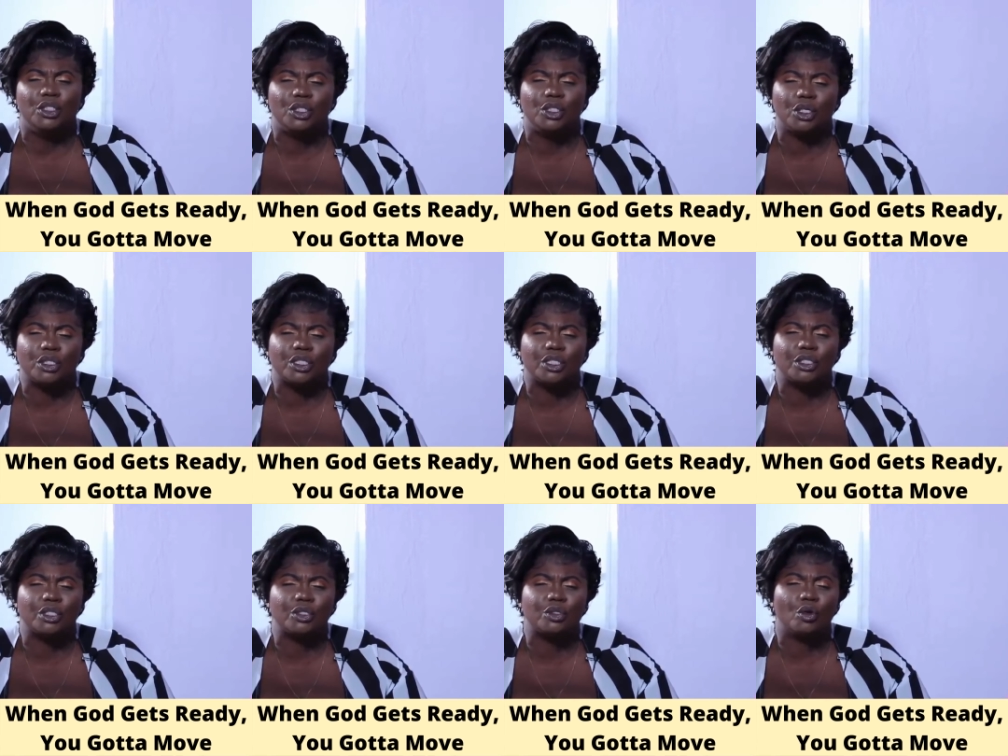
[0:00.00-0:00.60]

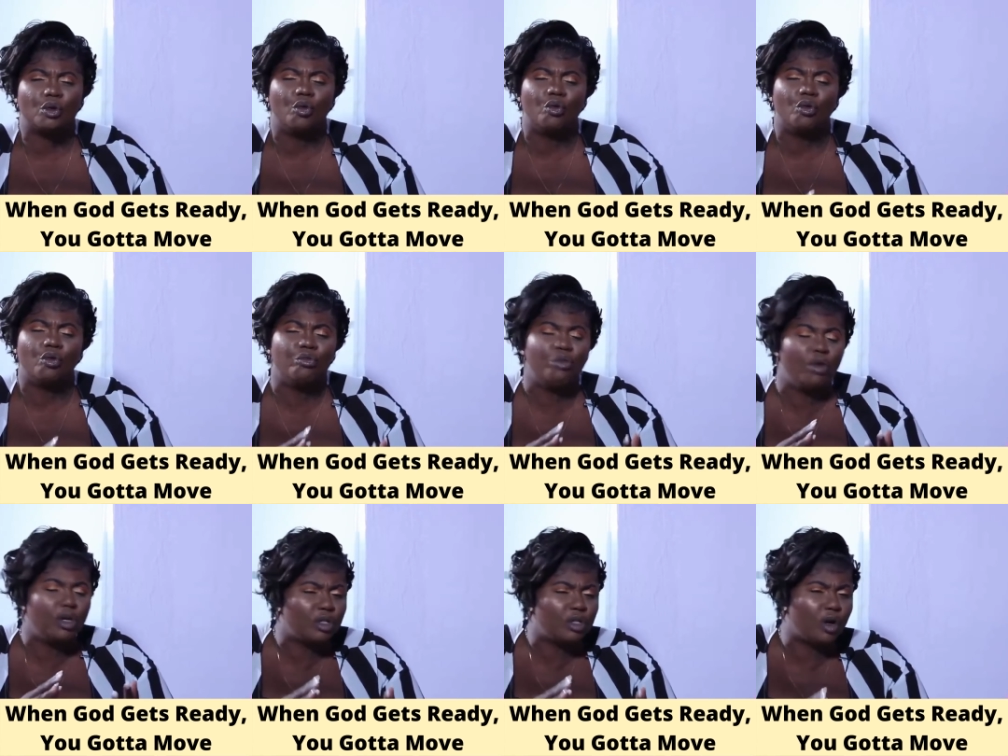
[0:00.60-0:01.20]
Just
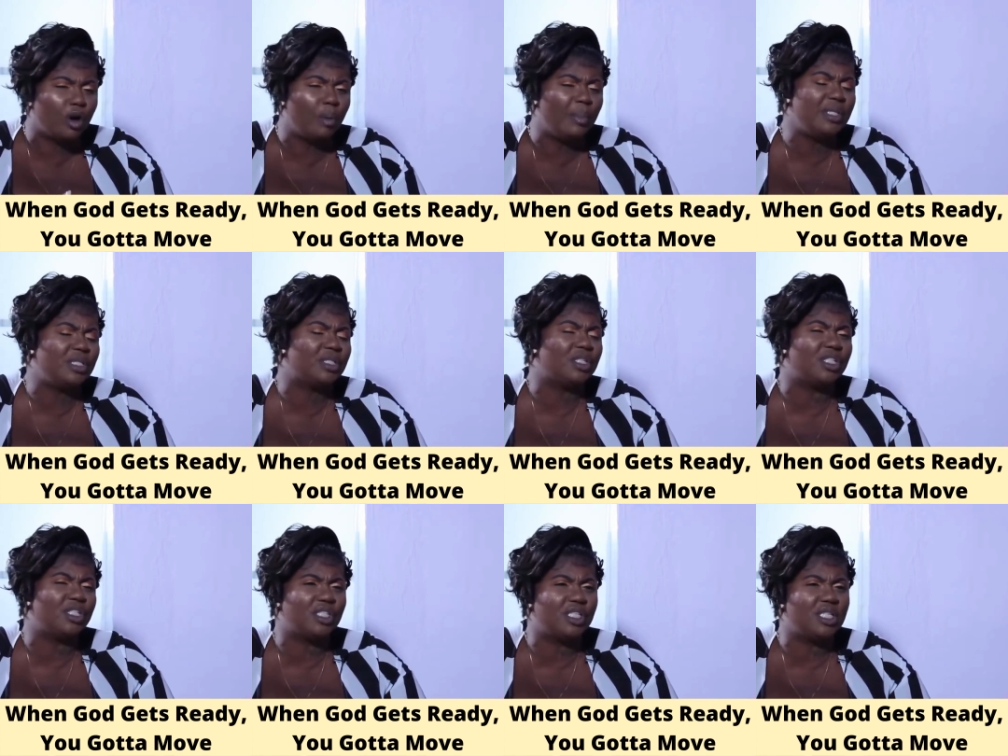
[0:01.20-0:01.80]
run
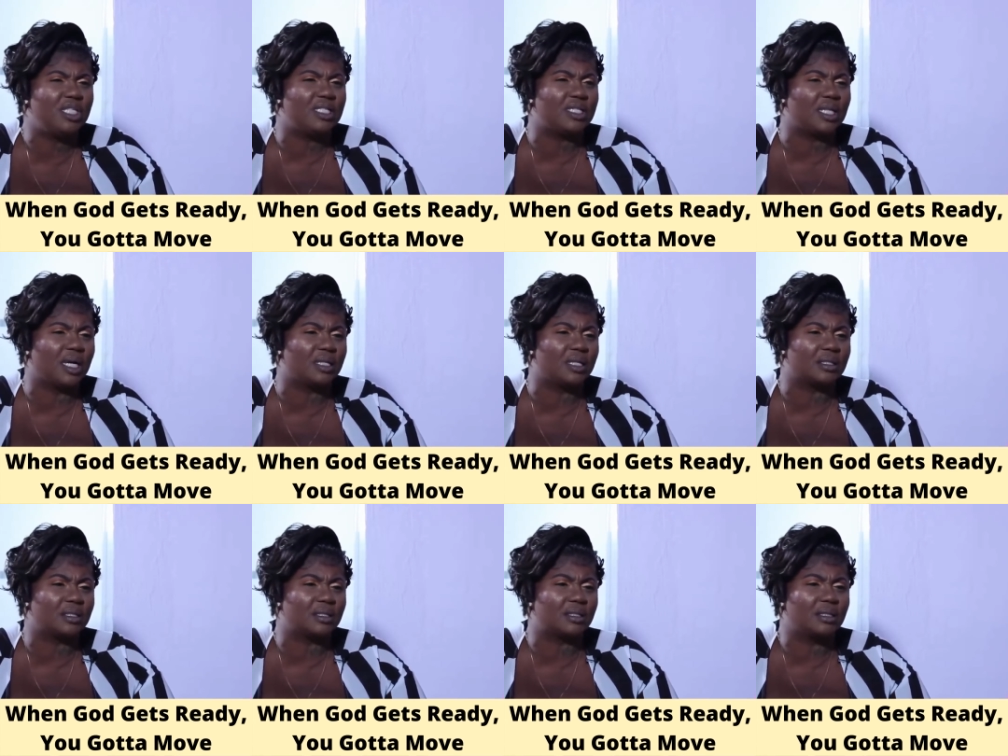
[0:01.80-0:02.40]
coming to
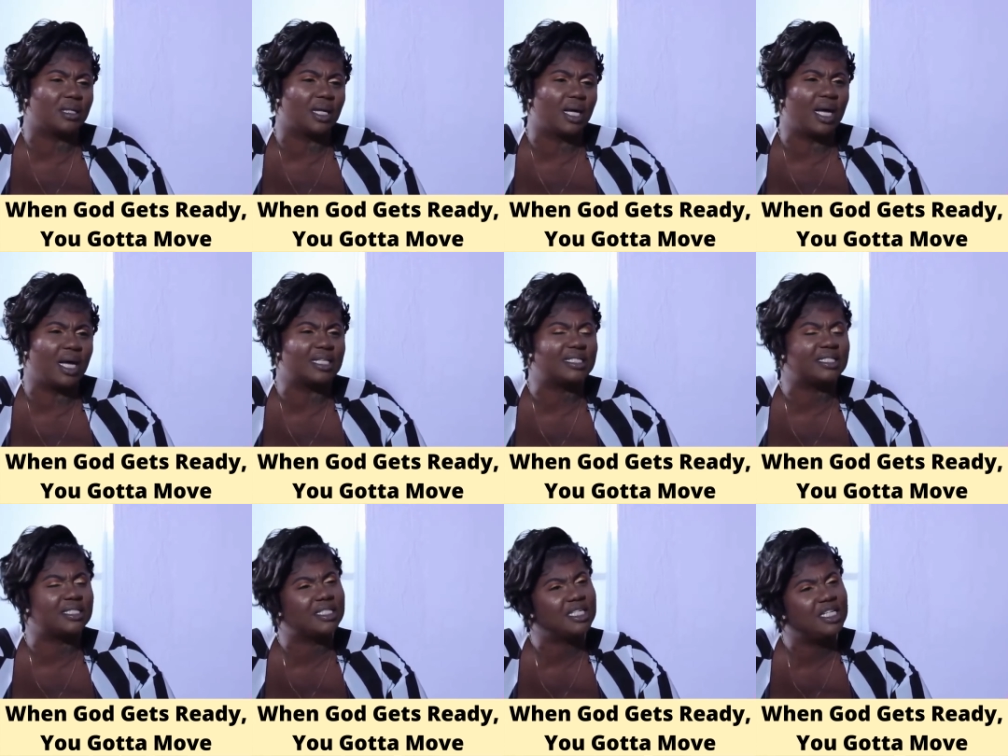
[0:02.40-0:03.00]
Jesus,
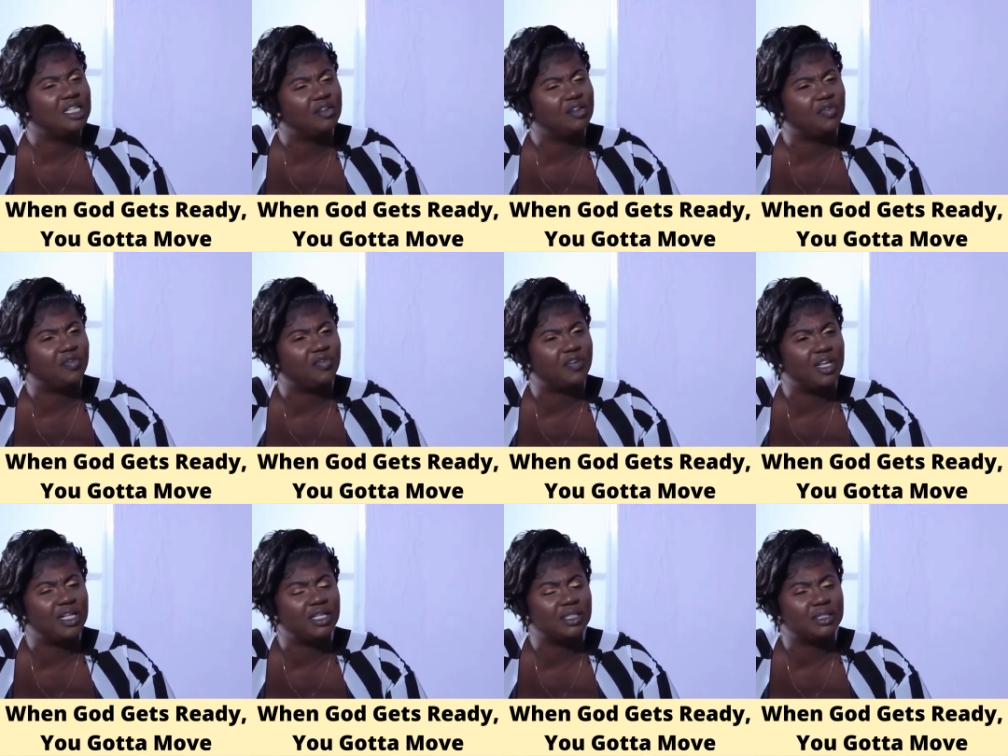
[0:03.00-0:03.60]
I still
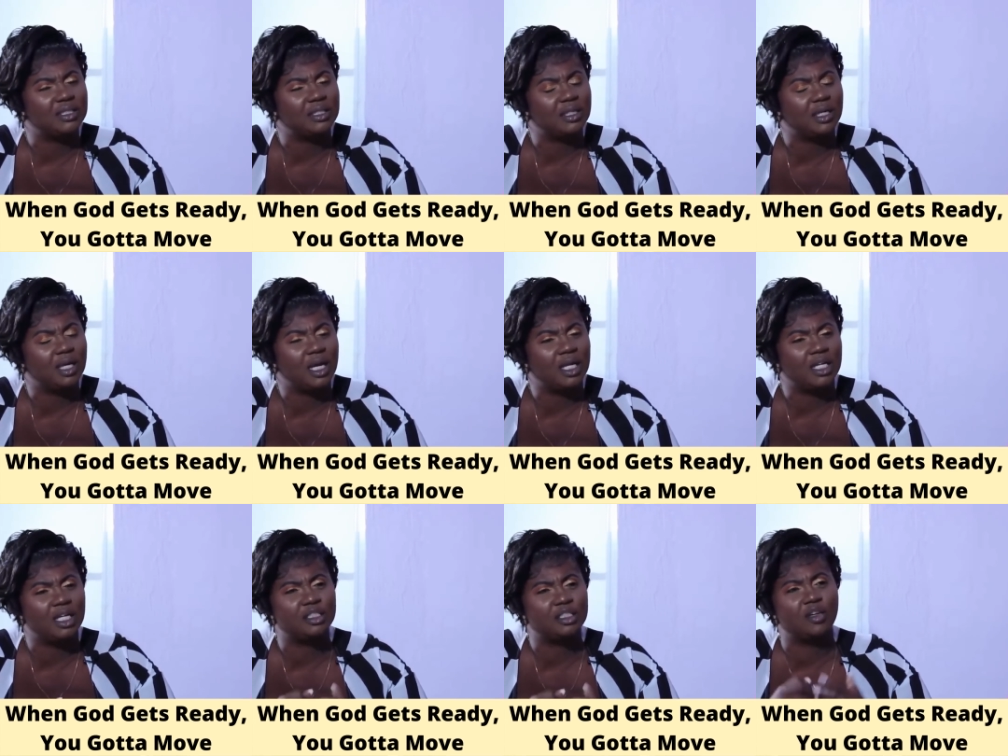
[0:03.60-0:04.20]
felt
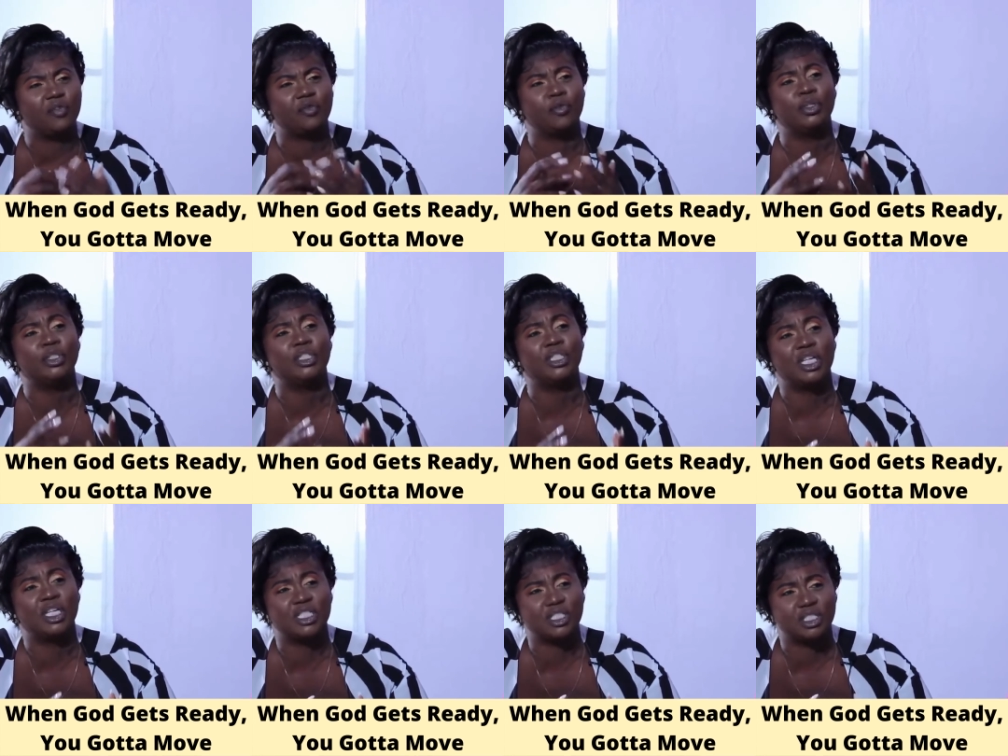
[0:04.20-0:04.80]
a lot of
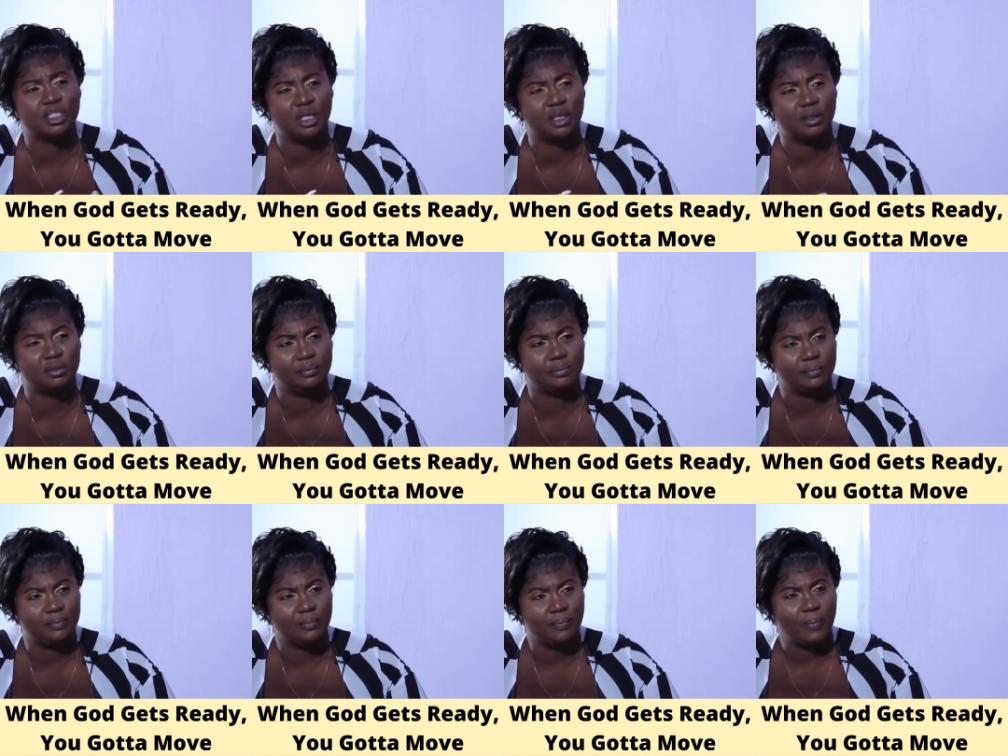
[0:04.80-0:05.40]
rejection.
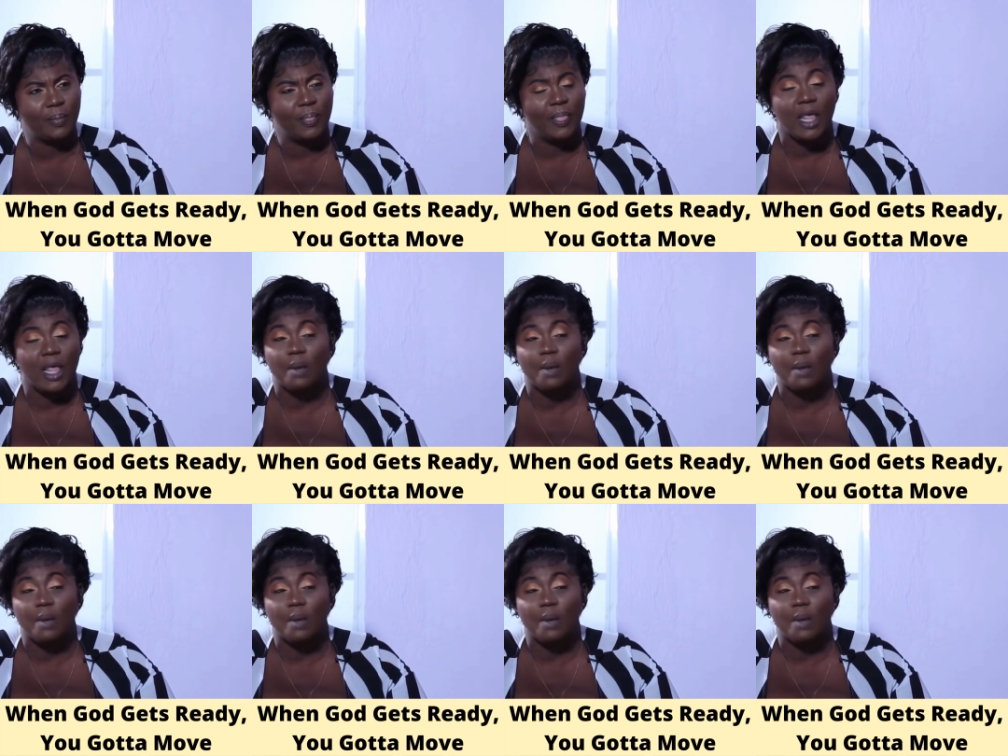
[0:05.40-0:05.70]
Mm-hmm.